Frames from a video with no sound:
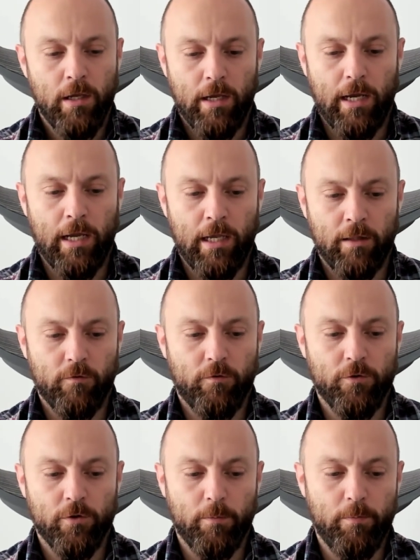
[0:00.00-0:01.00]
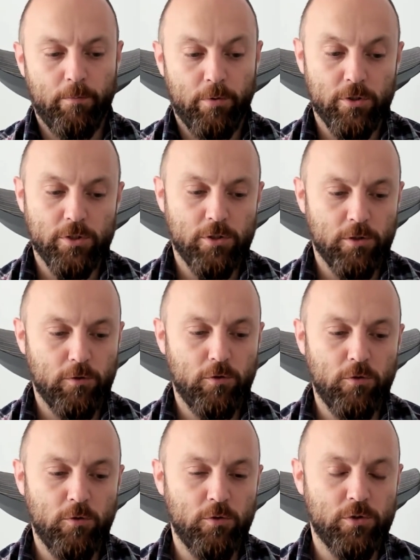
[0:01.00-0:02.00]
And for the person
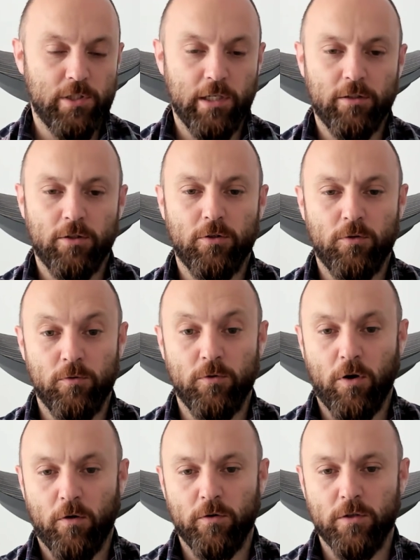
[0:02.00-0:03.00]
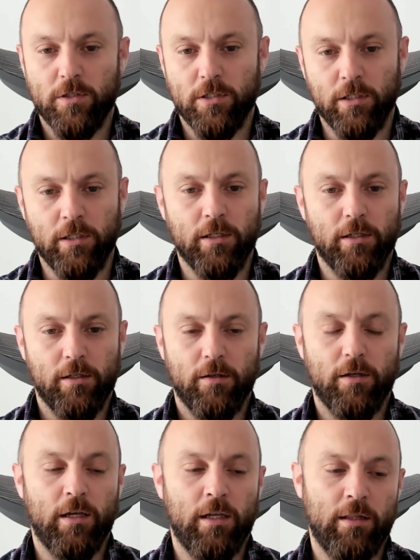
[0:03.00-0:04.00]
who sticked to currency
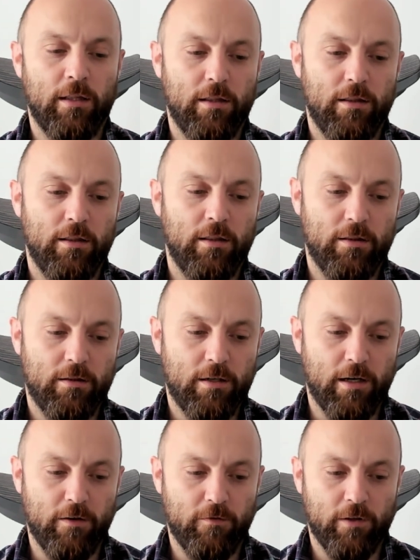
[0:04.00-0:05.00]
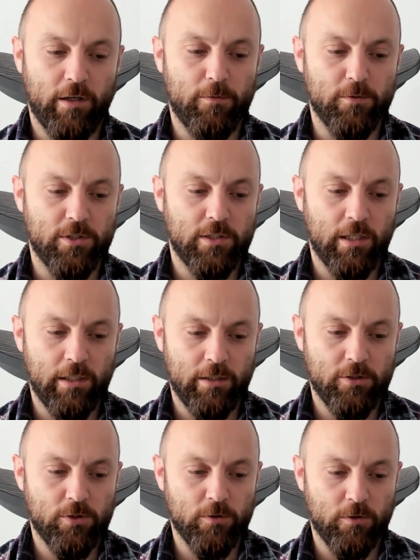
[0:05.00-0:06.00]
and kind of like was selling
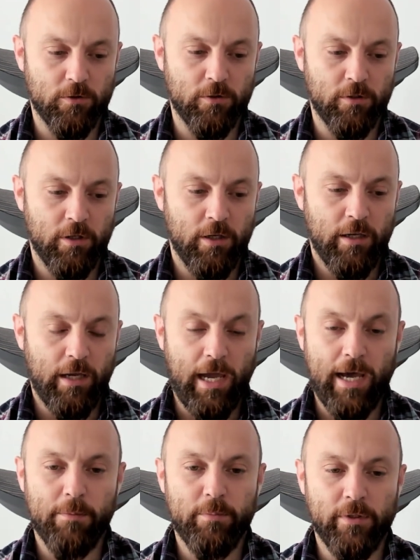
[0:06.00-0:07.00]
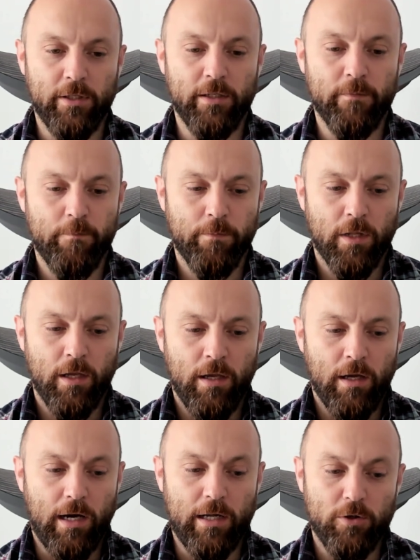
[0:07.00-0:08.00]
sugar happily,
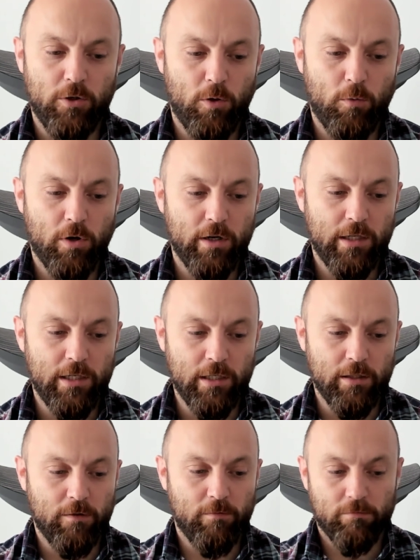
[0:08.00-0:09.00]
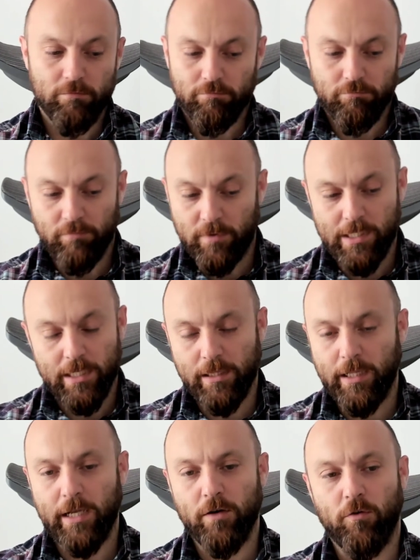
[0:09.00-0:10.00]
I don't know what he did
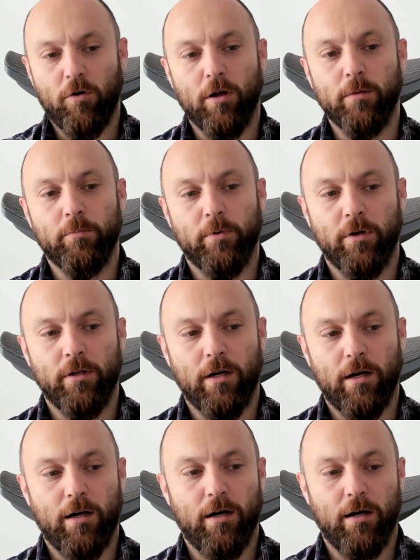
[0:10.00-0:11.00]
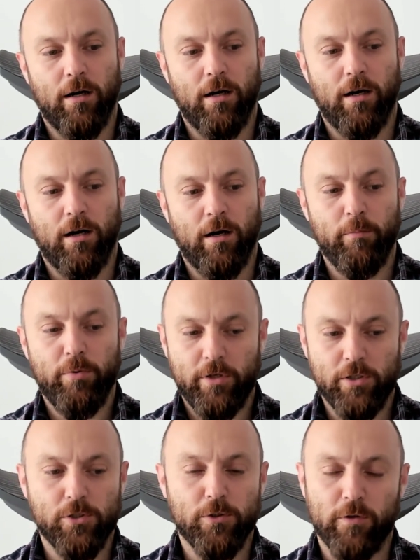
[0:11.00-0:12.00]
later on, but I'm
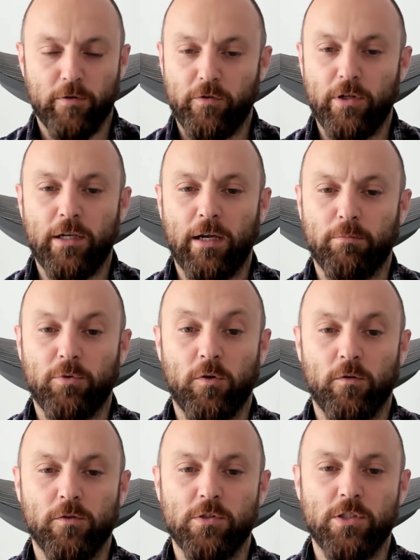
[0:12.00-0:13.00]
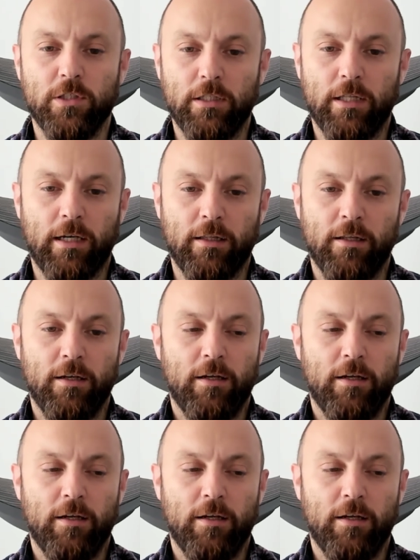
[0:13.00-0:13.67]
pretty sure if he kept currency, that